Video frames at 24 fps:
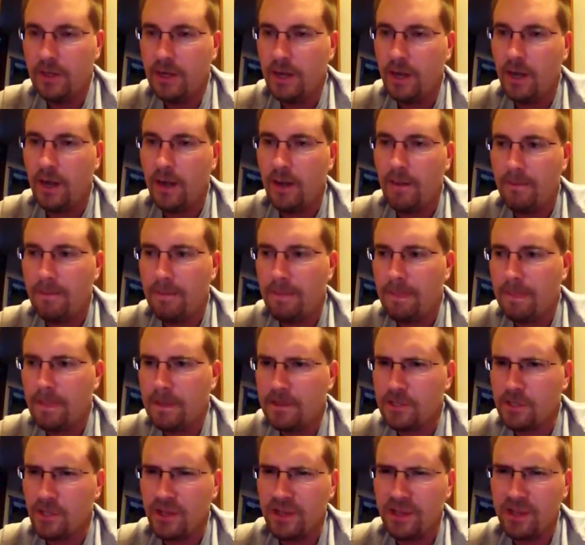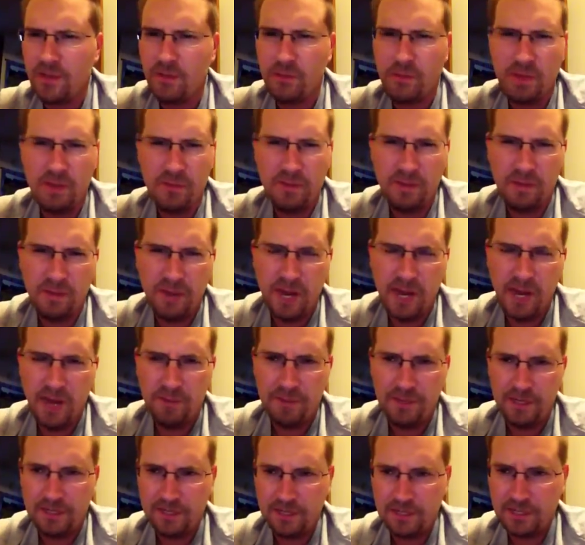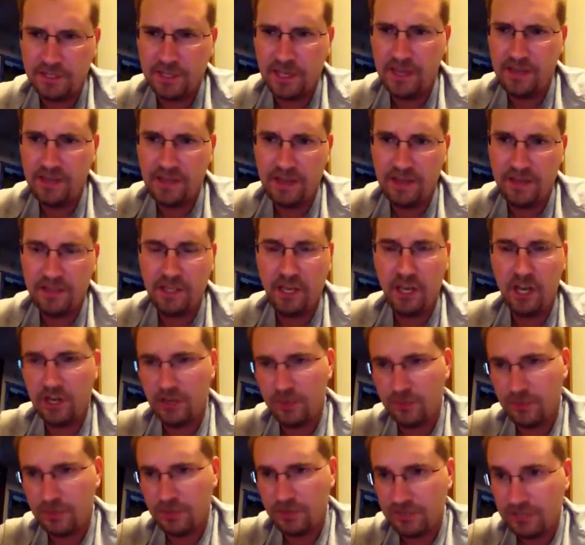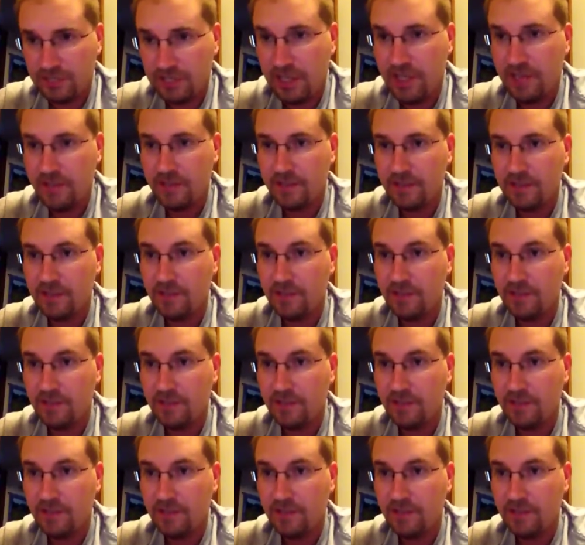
Um, so I think it would be a bit myopic to say that it's 100%